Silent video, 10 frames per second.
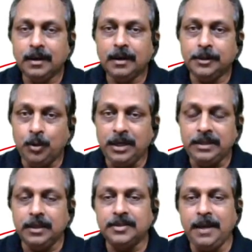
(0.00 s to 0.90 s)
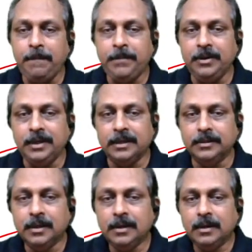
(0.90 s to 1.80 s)
during the same period,
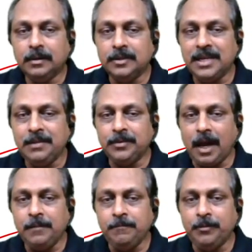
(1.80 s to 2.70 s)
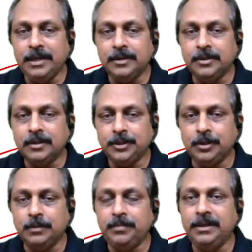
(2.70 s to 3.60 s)
the same time phrase
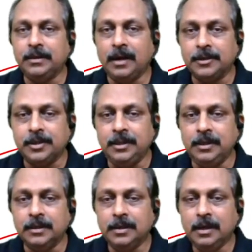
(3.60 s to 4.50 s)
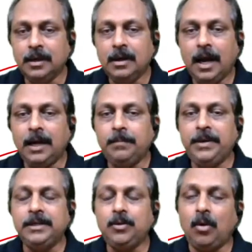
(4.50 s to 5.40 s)
should be considered, and
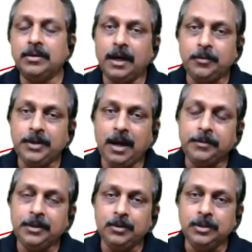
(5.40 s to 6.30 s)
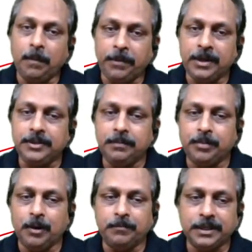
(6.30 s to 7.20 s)
based on that we have to use present
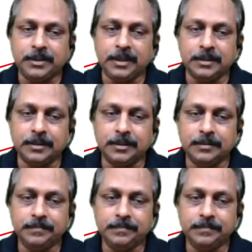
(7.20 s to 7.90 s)
perfect tense.